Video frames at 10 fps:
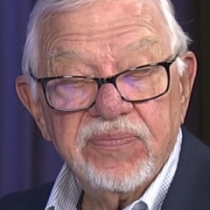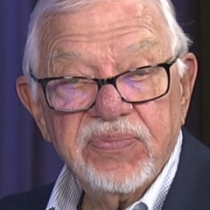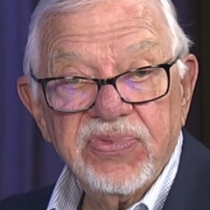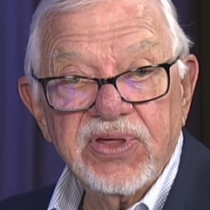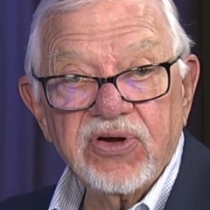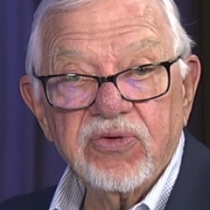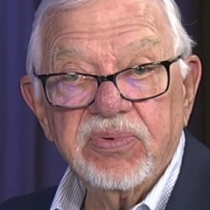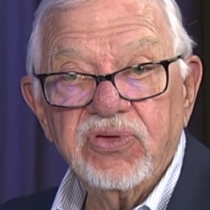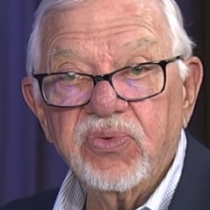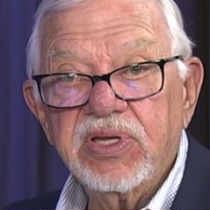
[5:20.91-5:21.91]
there are
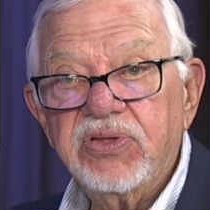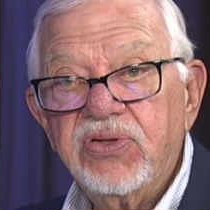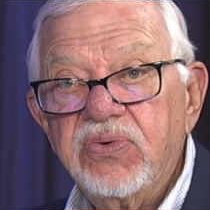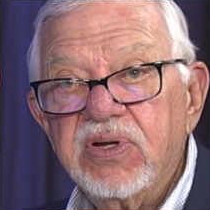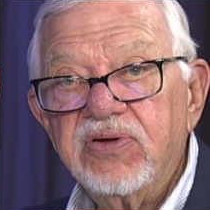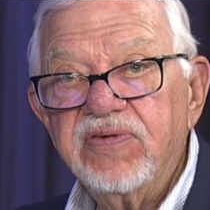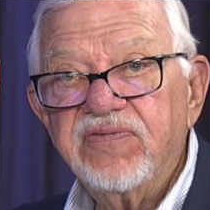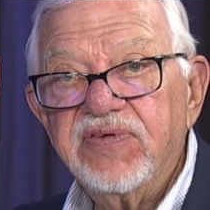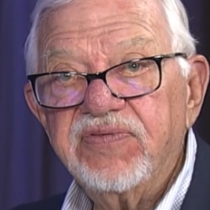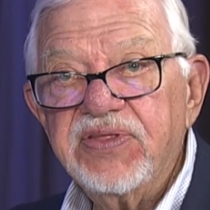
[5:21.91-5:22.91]
between
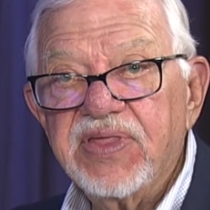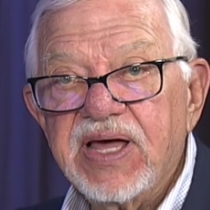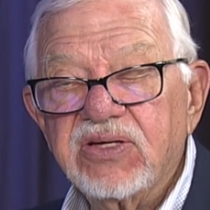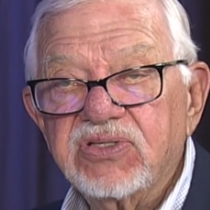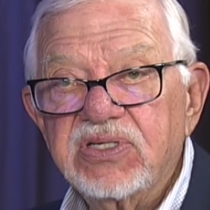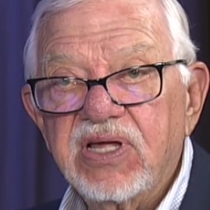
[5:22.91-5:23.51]
250,000